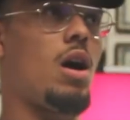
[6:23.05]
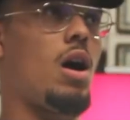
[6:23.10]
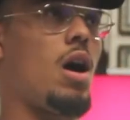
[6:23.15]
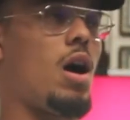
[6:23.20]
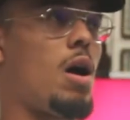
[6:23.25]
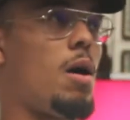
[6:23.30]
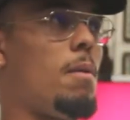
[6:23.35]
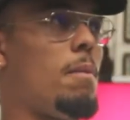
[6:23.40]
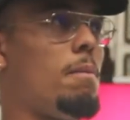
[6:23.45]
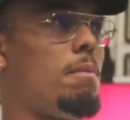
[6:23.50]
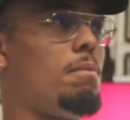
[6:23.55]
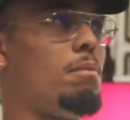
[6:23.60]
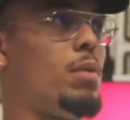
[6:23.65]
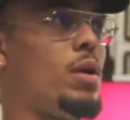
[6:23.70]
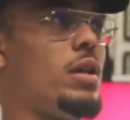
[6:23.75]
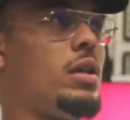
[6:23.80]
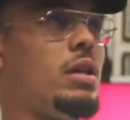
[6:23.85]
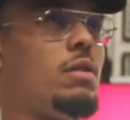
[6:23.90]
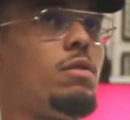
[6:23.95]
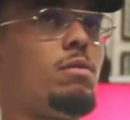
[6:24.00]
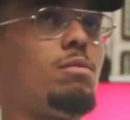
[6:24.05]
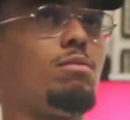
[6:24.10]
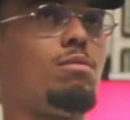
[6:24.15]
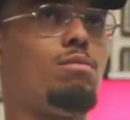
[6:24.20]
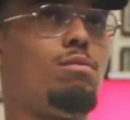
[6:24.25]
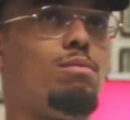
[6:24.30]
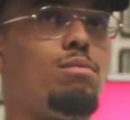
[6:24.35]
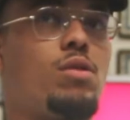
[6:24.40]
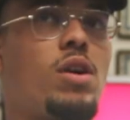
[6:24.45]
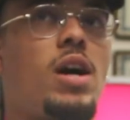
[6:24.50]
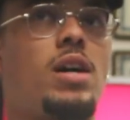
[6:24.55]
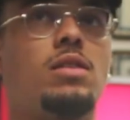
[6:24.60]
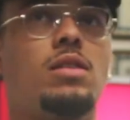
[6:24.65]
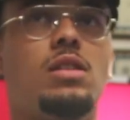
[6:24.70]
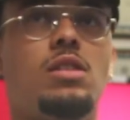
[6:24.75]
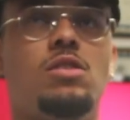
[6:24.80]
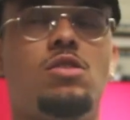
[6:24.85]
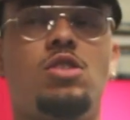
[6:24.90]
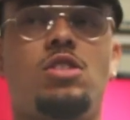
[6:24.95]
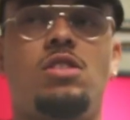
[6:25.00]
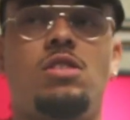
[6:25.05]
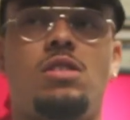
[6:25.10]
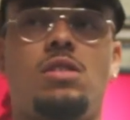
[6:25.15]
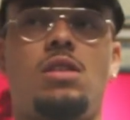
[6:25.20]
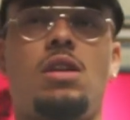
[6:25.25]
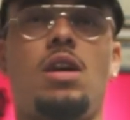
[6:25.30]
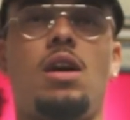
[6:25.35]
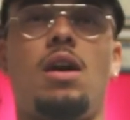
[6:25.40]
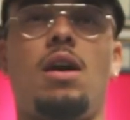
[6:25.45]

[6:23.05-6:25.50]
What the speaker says: But even broadly, just